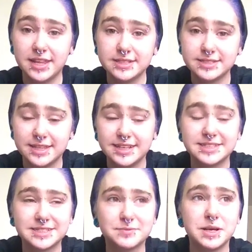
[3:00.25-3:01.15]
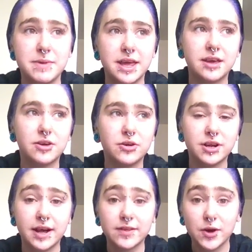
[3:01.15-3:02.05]
this remake could
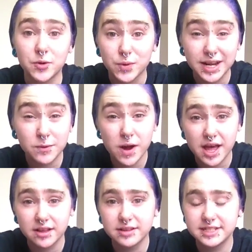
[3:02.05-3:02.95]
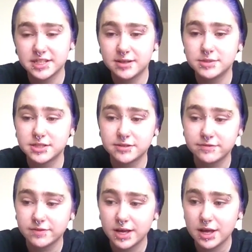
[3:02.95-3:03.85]
either go really well in terms of
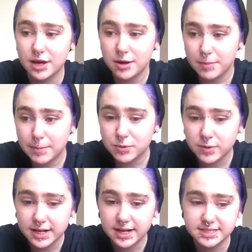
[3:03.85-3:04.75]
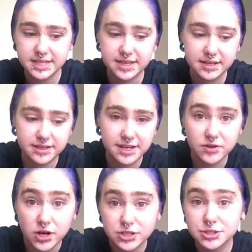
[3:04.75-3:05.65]
people realising that there
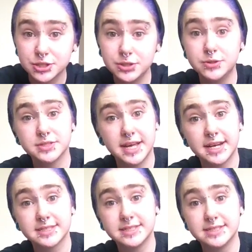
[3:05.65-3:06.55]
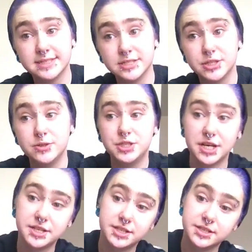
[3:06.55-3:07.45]
aren't two sexes and two
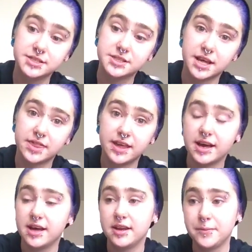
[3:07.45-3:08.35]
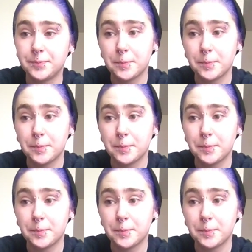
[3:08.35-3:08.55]
genders and that,